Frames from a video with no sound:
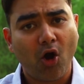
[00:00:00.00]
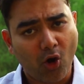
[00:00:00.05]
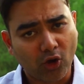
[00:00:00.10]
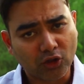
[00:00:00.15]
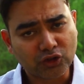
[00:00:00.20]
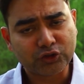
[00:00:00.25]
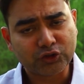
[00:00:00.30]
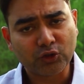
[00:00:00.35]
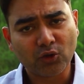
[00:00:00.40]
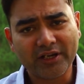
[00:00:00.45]

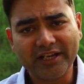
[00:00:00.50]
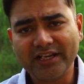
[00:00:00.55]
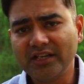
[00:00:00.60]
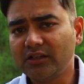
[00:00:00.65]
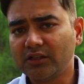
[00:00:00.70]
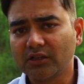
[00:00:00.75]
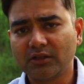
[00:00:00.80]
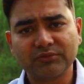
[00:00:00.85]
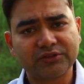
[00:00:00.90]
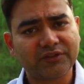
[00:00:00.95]
Also,
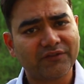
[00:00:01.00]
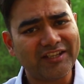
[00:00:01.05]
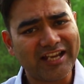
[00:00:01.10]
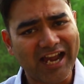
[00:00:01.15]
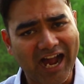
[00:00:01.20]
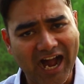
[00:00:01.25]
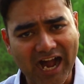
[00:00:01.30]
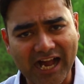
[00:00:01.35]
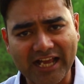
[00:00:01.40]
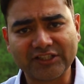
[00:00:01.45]
in terms of the
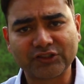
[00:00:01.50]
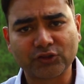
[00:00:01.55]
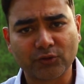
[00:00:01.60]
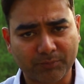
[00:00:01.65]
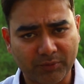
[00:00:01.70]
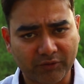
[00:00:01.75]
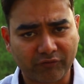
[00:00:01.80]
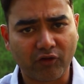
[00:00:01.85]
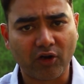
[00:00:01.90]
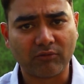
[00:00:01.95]
ISO
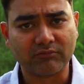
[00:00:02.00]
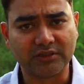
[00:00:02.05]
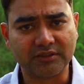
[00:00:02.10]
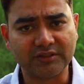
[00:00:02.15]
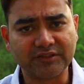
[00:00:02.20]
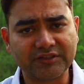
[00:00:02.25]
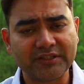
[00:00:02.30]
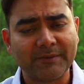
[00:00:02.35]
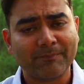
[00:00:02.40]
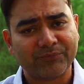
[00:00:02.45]

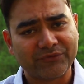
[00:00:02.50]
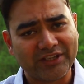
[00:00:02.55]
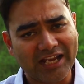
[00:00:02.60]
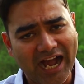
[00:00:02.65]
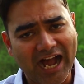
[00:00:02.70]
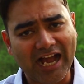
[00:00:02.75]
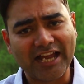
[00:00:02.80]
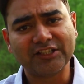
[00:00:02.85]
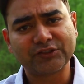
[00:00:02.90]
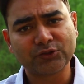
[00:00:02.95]
performance, the
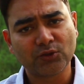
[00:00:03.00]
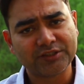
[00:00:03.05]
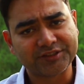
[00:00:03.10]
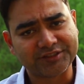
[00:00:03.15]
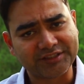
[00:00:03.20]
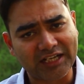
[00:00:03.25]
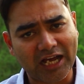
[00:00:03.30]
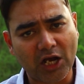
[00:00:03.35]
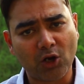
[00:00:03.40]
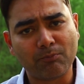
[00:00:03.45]
ISO
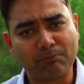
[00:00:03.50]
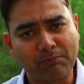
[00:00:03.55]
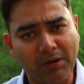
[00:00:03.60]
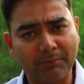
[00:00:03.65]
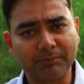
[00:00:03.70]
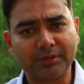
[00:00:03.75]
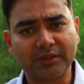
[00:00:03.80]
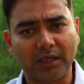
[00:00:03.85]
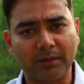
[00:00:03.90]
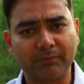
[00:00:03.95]
is now
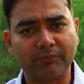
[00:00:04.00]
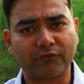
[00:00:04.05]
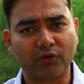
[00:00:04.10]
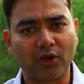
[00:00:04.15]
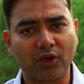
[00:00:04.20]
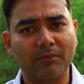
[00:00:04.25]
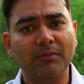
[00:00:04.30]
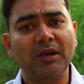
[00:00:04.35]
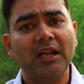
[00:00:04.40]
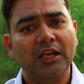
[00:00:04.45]
bumped up
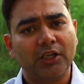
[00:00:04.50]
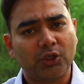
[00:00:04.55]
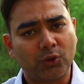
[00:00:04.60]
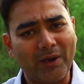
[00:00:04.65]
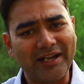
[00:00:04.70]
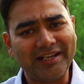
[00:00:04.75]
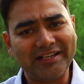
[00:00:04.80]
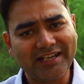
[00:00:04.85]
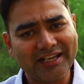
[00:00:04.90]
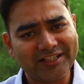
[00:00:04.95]
from
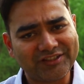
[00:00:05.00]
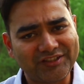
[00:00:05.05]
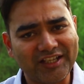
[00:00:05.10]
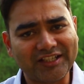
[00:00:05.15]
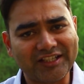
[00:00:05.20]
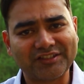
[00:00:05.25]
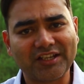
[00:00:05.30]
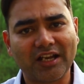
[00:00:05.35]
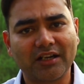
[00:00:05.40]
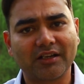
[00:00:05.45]

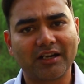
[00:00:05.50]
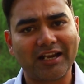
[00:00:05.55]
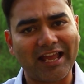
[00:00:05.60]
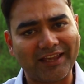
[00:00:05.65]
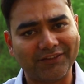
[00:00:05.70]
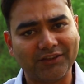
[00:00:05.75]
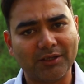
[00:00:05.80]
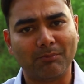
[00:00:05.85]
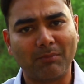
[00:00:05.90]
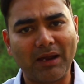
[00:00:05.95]
28600
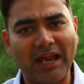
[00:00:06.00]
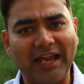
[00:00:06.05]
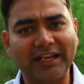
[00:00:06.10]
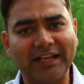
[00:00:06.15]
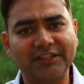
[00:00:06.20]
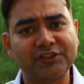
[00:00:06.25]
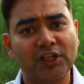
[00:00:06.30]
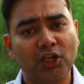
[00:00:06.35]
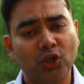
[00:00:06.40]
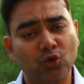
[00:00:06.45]
at the
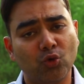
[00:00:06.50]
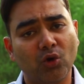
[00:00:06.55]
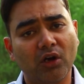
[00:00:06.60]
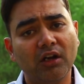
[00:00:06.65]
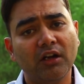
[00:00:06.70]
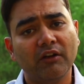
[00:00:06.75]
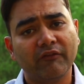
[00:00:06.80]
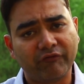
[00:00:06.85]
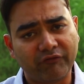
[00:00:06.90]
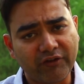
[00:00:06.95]
max to
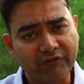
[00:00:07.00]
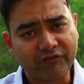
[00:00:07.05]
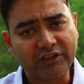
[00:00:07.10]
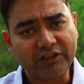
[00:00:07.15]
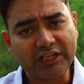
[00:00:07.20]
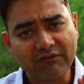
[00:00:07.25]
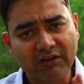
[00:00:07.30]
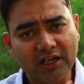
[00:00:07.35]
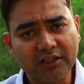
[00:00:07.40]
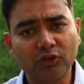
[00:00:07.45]
a
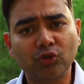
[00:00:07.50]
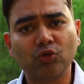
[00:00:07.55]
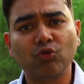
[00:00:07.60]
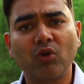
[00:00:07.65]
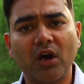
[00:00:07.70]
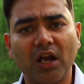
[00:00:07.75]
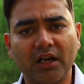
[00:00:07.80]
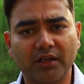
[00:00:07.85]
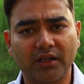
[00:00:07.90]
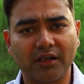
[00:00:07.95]

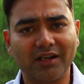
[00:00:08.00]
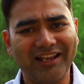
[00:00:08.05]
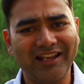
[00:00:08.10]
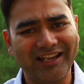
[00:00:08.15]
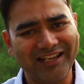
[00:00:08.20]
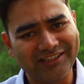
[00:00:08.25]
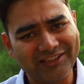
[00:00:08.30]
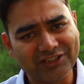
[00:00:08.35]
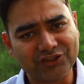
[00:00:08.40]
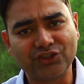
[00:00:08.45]
51200
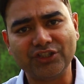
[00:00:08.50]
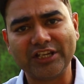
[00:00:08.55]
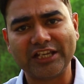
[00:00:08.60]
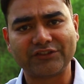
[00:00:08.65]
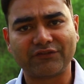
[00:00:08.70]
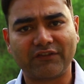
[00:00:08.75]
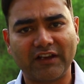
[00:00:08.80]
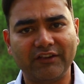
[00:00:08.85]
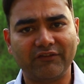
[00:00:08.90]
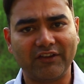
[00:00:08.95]
in the
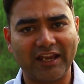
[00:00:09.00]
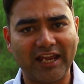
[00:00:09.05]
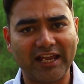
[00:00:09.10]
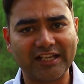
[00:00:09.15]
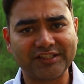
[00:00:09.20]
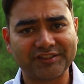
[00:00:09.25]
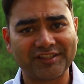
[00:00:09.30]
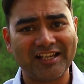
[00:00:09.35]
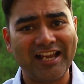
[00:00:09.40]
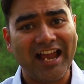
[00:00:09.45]

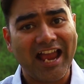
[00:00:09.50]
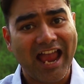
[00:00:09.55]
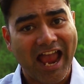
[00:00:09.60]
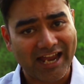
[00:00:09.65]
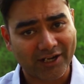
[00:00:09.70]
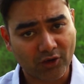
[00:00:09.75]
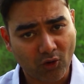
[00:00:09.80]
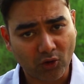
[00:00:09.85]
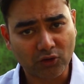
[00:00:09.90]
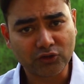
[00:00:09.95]
GH5S,
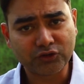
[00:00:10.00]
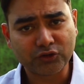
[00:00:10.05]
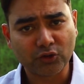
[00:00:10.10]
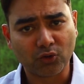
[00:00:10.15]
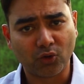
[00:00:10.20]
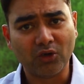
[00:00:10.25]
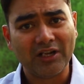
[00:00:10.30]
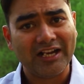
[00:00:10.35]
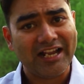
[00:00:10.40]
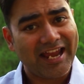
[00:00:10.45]
and
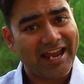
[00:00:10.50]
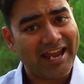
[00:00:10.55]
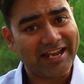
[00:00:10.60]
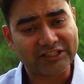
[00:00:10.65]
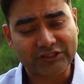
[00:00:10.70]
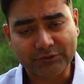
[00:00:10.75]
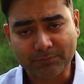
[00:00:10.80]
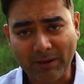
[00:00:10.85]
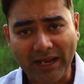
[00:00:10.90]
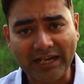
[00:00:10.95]
also
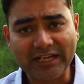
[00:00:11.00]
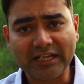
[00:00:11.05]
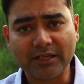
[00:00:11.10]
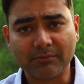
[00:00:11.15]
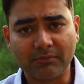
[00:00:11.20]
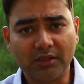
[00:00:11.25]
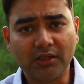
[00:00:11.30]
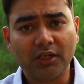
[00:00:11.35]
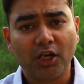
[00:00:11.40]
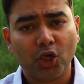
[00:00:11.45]

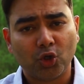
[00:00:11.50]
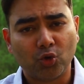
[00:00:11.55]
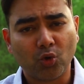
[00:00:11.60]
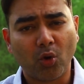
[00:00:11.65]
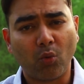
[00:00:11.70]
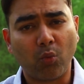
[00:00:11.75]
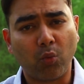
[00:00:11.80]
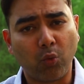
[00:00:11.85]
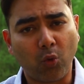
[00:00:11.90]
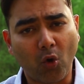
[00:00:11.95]
expandable
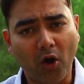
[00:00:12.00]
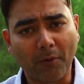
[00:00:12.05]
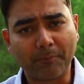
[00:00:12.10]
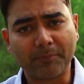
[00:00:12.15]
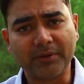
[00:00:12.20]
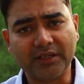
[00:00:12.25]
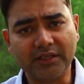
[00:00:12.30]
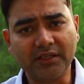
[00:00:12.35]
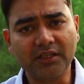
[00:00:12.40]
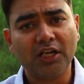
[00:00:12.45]
to a
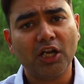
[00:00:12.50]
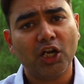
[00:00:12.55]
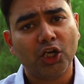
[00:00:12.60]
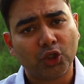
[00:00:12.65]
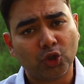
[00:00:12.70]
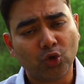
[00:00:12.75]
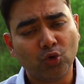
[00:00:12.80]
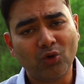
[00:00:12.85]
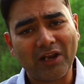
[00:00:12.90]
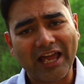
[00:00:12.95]
whopping
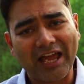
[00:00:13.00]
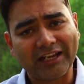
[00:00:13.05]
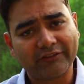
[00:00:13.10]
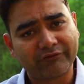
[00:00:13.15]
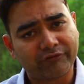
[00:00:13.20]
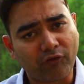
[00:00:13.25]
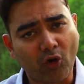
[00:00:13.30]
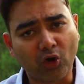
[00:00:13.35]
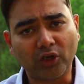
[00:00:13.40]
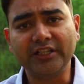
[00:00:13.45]

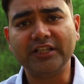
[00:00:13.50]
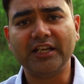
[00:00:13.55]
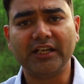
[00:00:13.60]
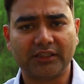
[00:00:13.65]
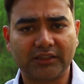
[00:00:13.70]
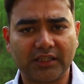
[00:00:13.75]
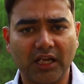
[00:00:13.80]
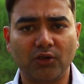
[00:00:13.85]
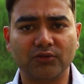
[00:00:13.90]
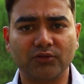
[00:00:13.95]

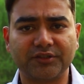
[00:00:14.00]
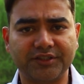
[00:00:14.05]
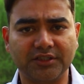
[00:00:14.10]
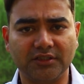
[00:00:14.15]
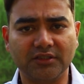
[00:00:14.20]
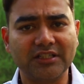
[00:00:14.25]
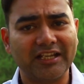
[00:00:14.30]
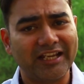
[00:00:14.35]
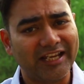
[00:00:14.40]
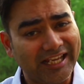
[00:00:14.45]

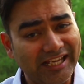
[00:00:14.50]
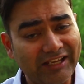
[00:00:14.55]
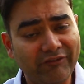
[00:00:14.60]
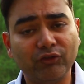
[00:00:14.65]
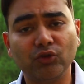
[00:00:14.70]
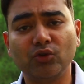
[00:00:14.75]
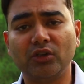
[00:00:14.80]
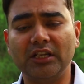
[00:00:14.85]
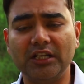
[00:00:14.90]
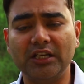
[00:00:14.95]
248,000
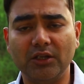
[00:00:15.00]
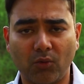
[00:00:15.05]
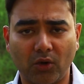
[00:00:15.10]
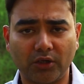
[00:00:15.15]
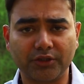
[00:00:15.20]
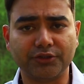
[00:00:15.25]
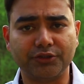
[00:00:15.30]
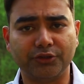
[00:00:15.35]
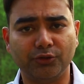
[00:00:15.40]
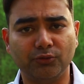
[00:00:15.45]
if you really want to